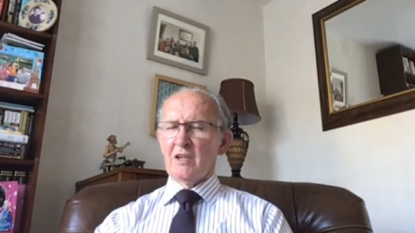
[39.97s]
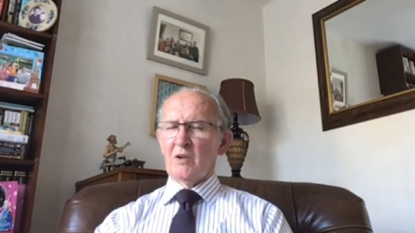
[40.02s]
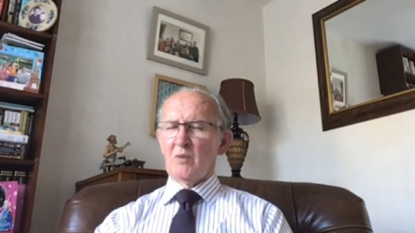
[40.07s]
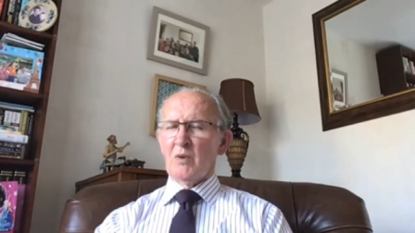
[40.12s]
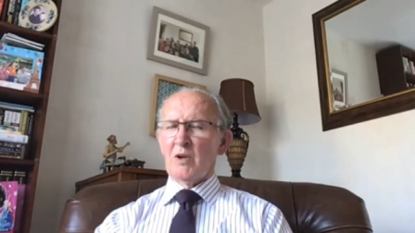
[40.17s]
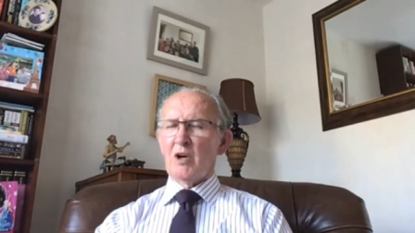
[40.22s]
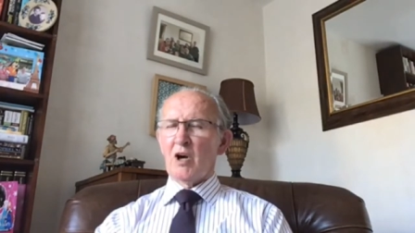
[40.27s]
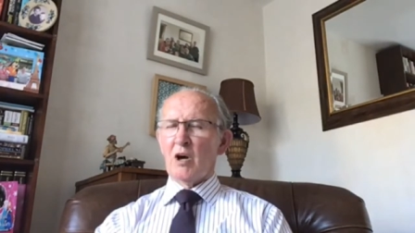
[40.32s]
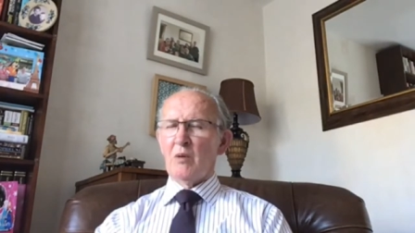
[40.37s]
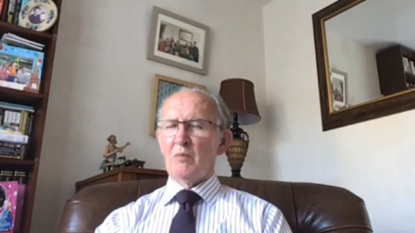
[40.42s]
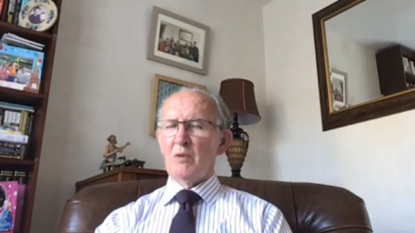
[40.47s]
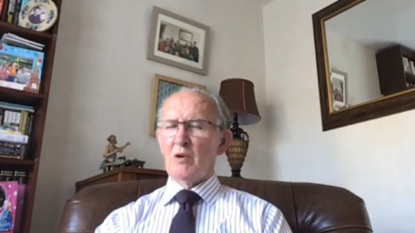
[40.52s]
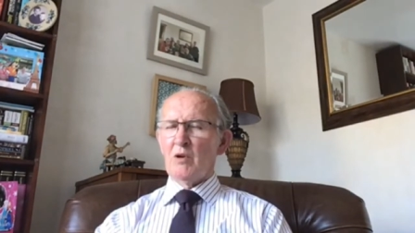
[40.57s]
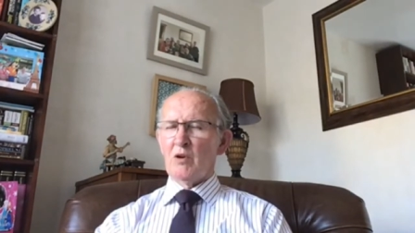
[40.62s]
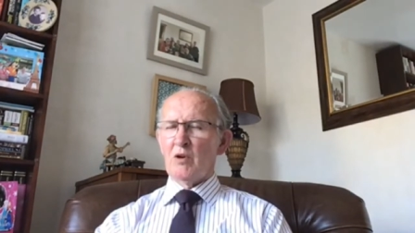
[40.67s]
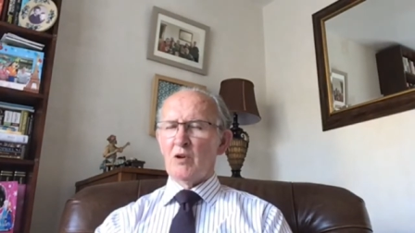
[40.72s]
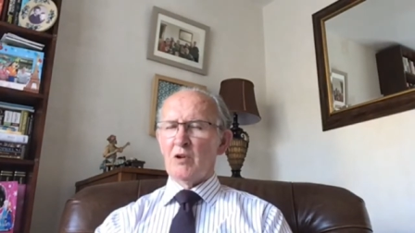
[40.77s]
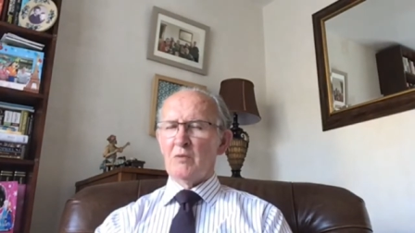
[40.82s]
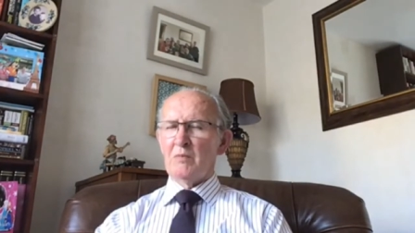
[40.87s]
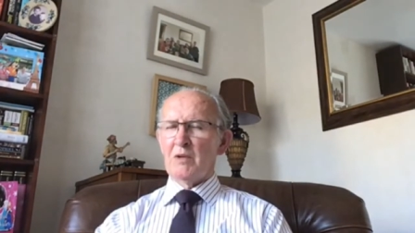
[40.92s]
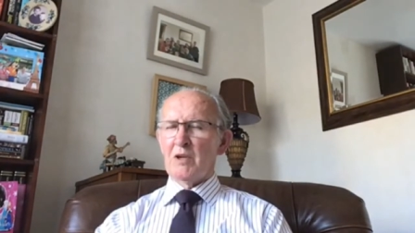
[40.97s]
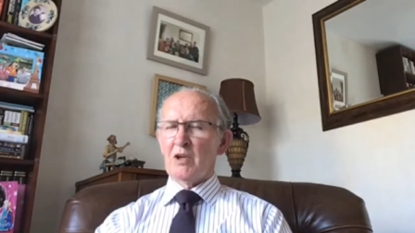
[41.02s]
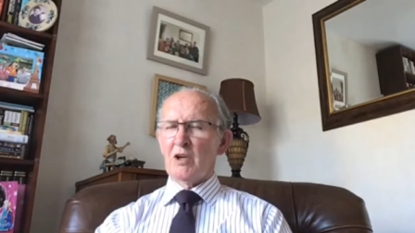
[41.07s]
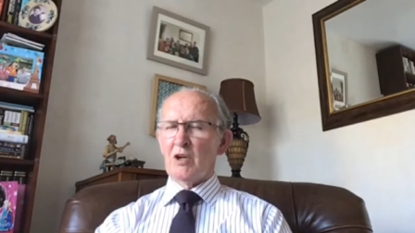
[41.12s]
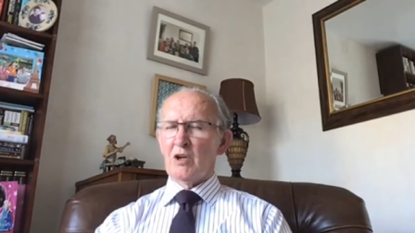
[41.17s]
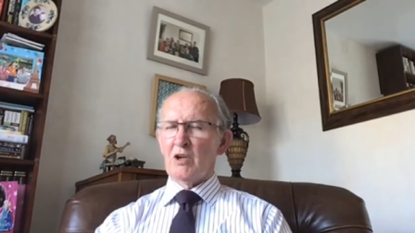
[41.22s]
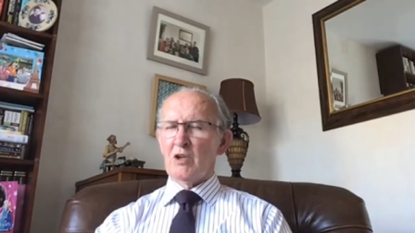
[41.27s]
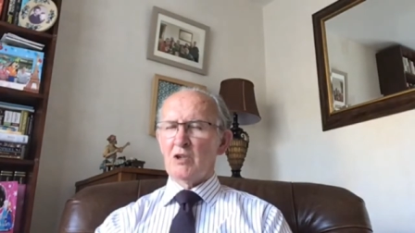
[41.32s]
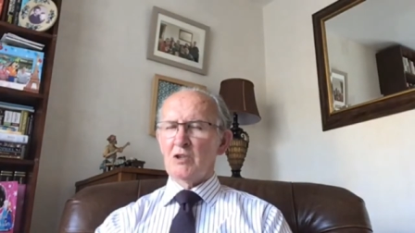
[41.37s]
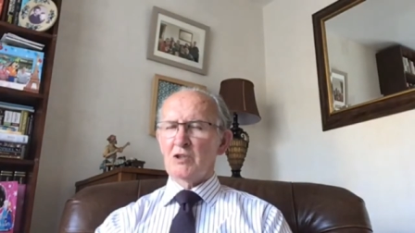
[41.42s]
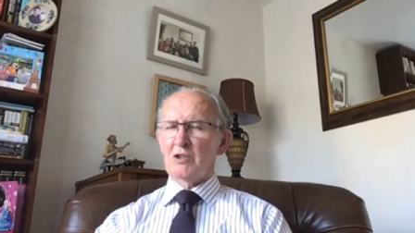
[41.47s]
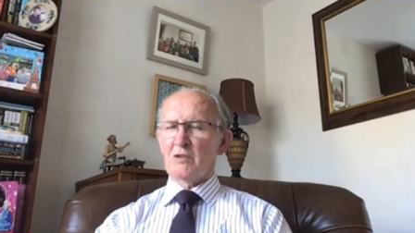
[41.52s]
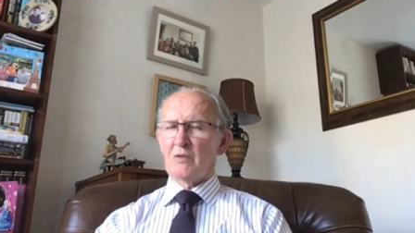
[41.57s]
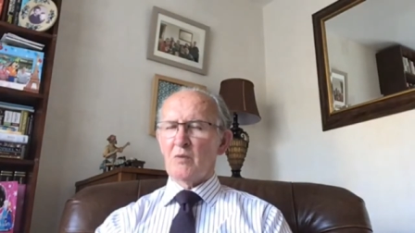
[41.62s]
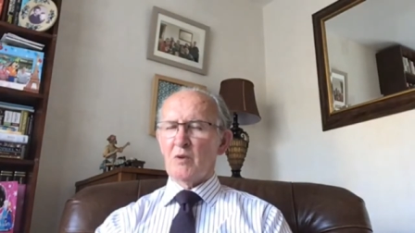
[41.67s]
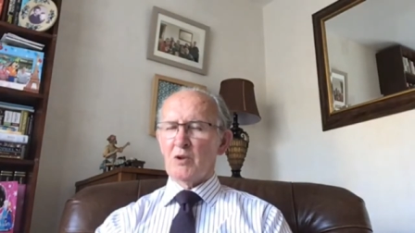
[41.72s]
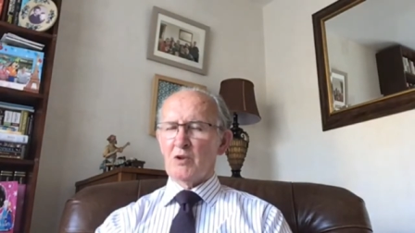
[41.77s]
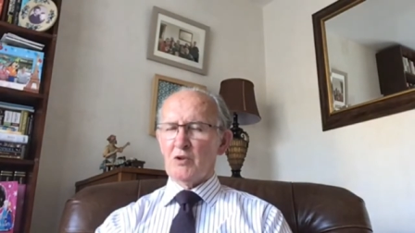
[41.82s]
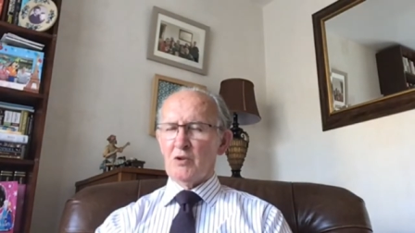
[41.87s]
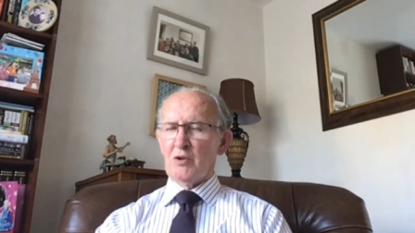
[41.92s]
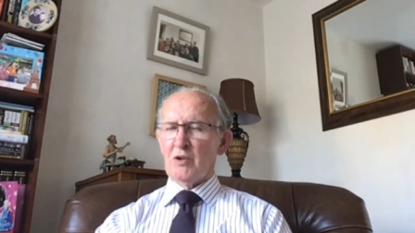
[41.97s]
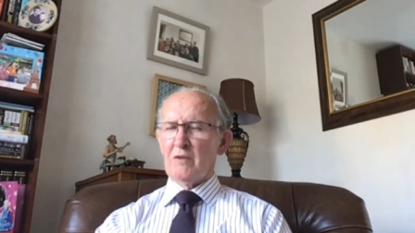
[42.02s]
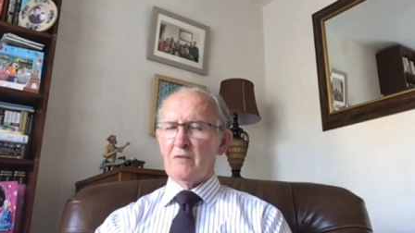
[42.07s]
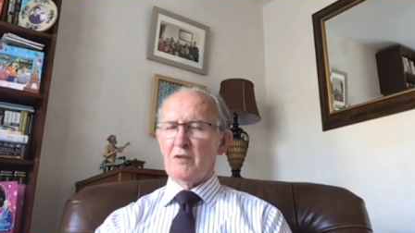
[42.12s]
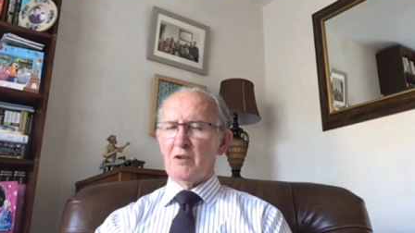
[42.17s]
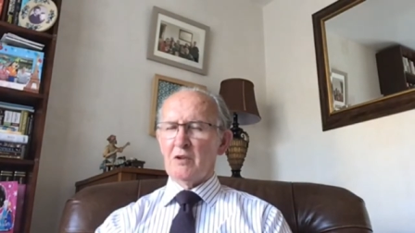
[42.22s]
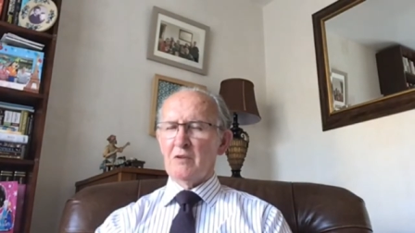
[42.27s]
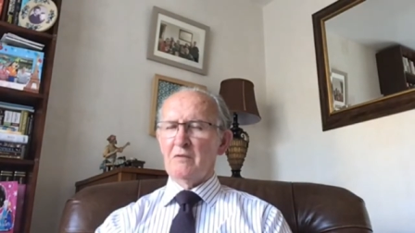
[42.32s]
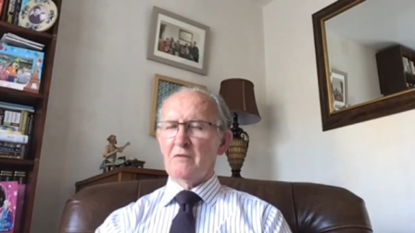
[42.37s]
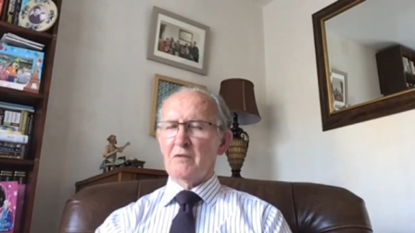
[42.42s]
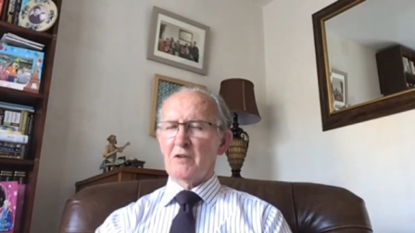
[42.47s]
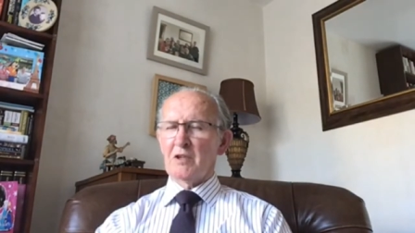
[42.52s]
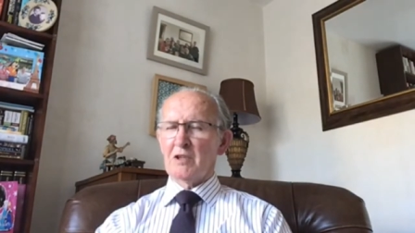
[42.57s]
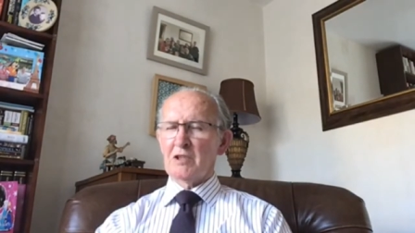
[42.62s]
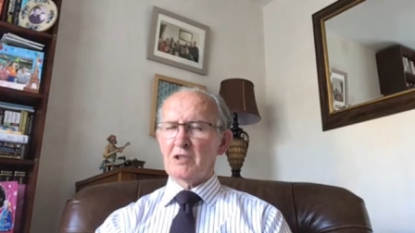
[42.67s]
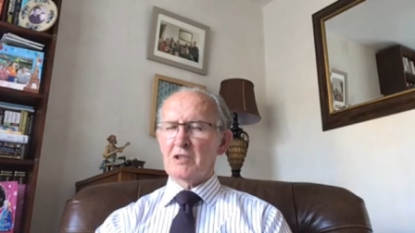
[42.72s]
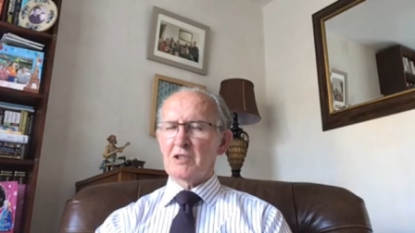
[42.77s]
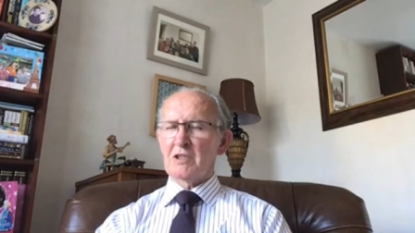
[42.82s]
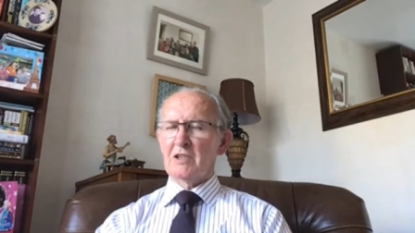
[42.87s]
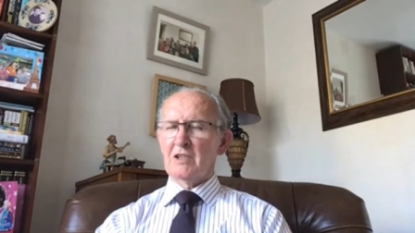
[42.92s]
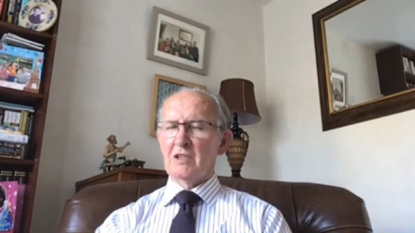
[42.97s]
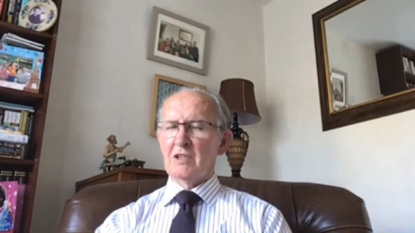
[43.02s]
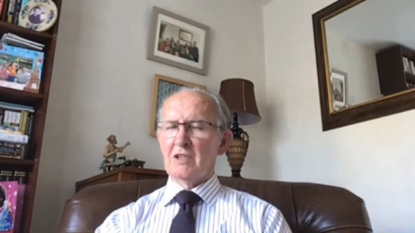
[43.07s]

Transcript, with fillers: We come, Lord, because of what you have done for us